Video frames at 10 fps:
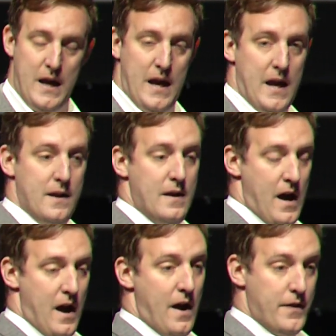in
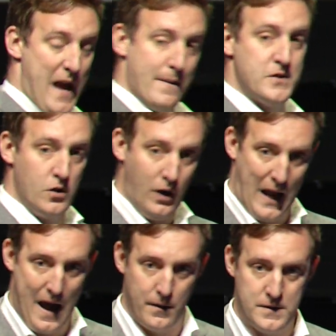the Amazon
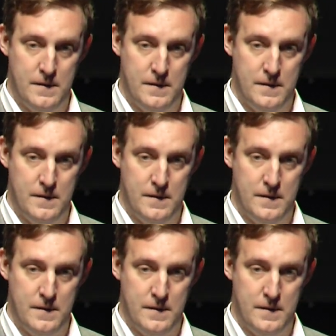cloud,